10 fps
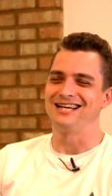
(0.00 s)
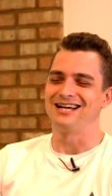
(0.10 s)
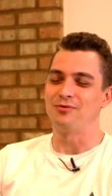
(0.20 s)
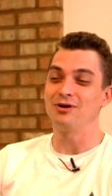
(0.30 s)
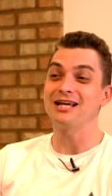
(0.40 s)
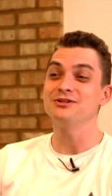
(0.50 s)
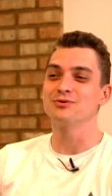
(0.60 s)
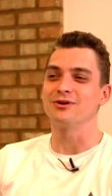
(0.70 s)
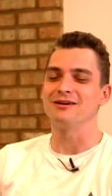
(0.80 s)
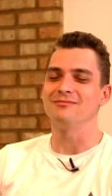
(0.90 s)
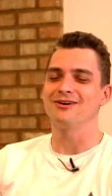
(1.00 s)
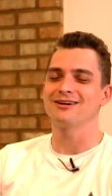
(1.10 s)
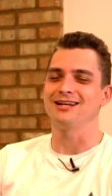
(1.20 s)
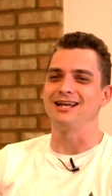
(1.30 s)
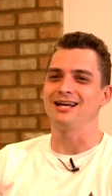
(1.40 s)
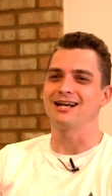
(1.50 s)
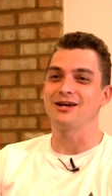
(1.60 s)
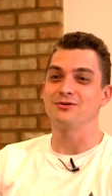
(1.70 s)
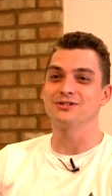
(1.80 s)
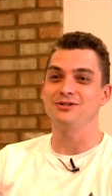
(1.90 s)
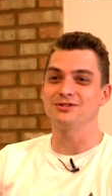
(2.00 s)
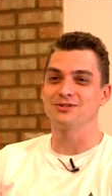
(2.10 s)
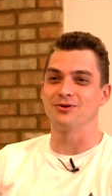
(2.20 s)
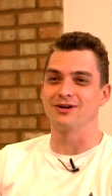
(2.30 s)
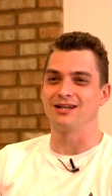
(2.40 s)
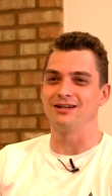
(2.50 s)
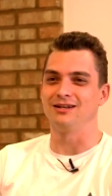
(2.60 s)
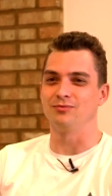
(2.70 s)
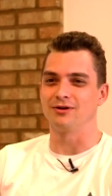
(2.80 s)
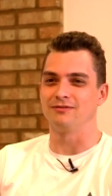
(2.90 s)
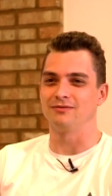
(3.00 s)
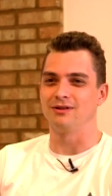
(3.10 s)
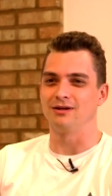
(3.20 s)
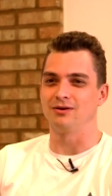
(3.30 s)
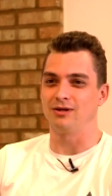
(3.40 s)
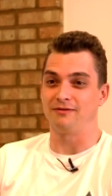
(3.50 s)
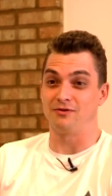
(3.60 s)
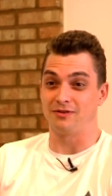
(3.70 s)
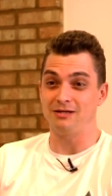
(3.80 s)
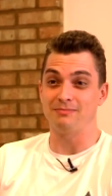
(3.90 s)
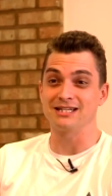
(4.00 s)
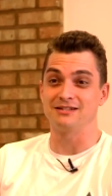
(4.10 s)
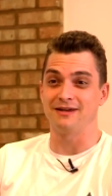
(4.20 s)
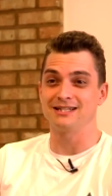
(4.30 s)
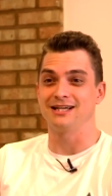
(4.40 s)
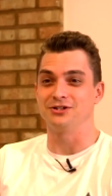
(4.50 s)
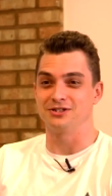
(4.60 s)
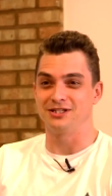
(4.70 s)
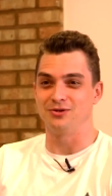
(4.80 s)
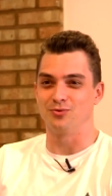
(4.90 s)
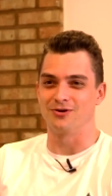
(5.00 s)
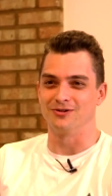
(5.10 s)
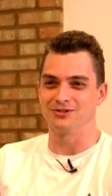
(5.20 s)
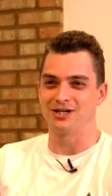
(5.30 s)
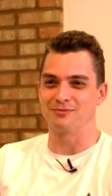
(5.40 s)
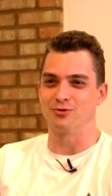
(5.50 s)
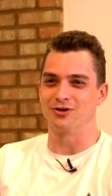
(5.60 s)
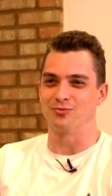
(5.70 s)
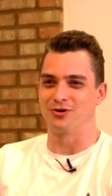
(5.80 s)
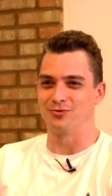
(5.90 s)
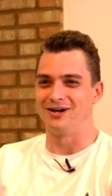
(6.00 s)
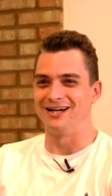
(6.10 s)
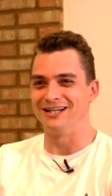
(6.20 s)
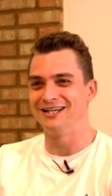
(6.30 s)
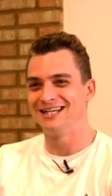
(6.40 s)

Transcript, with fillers: Yeah, well, I used to work in marketing, and I also used to work in one of the, if not the best events agency in the world, Jack Morton Worldwide.